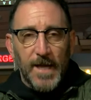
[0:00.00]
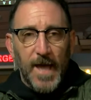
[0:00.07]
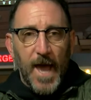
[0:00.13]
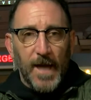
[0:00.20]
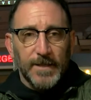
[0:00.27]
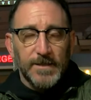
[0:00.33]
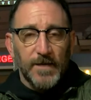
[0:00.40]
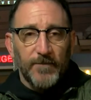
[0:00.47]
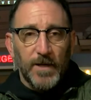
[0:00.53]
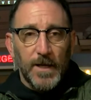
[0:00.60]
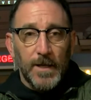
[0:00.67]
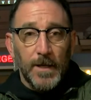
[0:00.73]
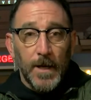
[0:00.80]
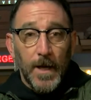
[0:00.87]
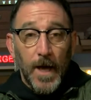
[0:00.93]
activity
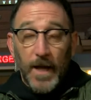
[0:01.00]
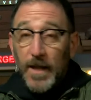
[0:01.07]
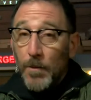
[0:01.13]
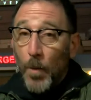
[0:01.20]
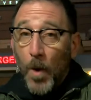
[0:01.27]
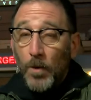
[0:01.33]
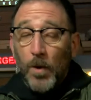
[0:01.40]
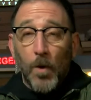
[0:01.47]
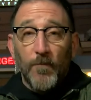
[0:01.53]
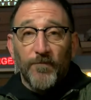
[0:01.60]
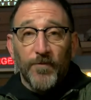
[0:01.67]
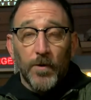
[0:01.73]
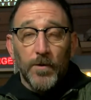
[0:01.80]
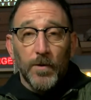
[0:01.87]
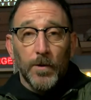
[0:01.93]
and they won't go
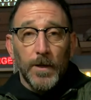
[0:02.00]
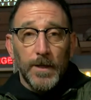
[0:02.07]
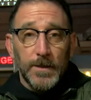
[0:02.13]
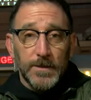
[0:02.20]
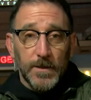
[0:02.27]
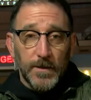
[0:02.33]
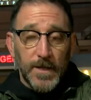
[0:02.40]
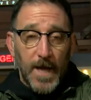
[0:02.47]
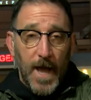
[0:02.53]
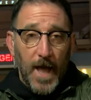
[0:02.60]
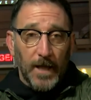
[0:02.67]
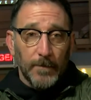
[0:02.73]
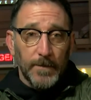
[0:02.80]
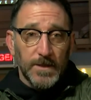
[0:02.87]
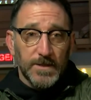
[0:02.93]
further into the
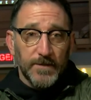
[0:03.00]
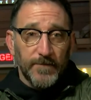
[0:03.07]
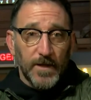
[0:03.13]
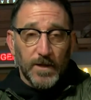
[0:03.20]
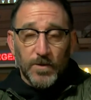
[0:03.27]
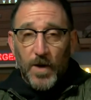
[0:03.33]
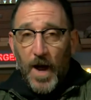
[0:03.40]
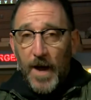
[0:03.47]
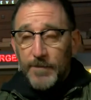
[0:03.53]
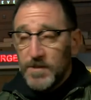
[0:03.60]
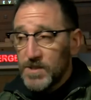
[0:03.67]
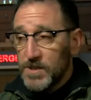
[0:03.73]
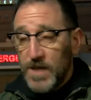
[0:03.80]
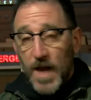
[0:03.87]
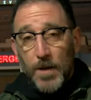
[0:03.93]
elements of the crime to
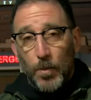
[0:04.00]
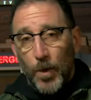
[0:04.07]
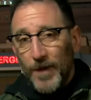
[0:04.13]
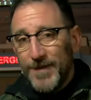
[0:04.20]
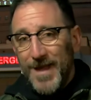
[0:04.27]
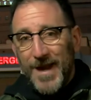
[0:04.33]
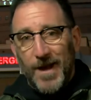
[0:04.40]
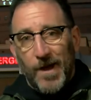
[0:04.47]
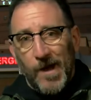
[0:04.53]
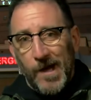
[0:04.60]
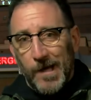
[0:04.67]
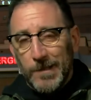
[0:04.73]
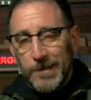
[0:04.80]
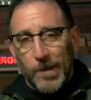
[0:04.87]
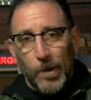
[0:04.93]
say what that
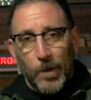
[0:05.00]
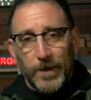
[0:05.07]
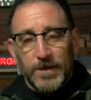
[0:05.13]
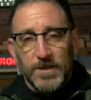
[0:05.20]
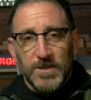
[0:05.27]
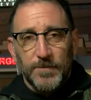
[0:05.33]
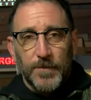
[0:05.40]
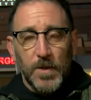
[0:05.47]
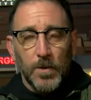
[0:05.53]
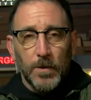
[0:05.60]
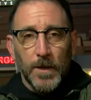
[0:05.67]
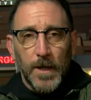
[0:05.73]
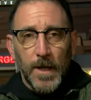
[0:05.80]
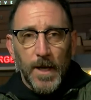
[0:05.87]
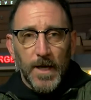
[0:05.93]
ongoing dispute
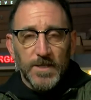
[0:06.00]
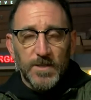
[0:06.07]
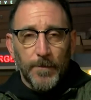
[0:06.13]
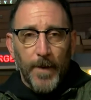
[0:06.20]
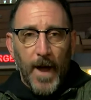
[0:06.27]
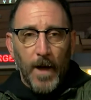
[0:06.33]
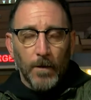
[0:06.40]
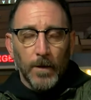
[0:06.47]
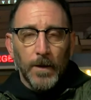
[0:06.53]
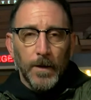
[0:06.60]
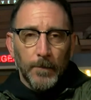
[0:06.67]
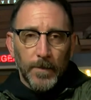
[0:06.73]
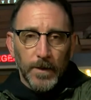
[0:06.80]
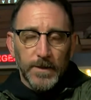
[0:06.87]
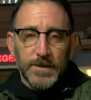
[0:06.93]
is about.
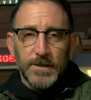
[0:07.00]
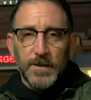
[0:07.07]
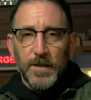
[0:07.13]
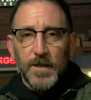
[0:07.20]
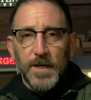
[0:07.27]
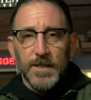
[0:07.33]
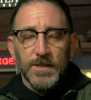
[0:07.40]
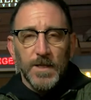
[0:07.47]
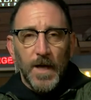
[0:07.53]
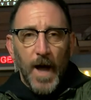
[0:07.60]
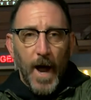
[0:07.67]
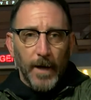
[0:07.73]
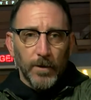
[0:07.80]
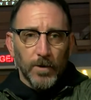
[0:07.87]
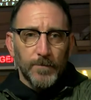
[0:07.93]
But listen to this.
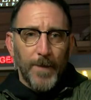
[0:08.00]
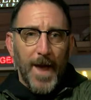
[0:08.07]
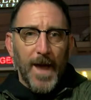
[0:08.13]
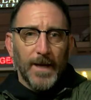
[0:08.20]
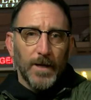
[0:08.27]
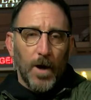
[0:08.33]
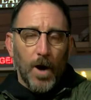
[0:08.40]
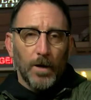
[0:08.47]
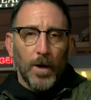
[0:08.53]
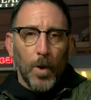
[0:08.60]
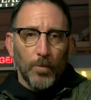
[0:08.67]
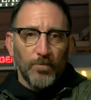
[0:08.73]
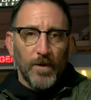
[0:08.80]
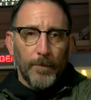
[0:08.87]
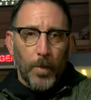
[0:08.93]
I look back at our own
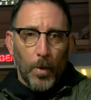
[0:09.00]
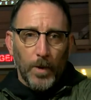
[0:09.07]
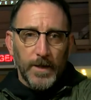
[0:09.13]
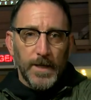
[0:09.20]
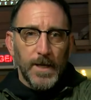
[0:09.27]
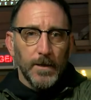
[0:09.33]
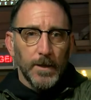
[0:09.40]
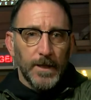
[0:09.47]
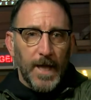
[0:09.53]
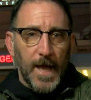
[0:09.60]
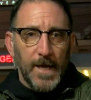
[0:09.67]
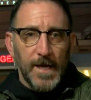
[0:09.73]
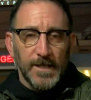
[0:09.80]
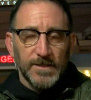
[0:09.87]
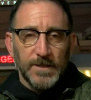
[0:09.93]
reporting here at
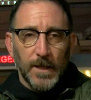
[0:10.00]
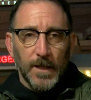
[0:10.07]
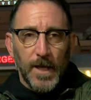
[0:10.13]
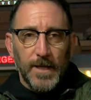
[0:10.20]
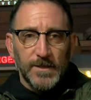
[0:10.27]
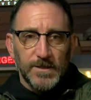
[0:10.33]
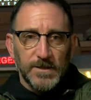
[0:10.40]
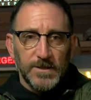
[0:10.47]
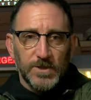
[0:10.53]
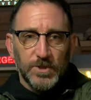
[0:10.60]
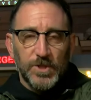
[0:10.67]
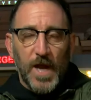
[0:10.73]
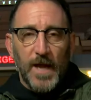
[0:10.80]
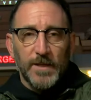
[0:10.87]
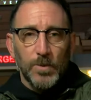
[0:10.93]
KSLA since
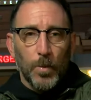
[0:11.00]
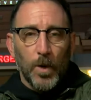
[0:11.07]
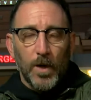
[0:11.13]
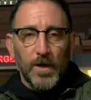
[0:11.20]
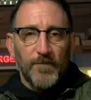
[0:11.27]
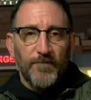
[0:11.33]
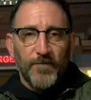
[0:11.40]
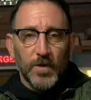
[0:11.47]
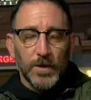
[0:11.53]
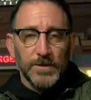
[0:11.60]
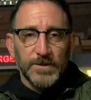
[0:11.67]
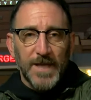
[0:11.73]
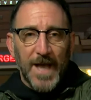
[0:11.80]
January 1st.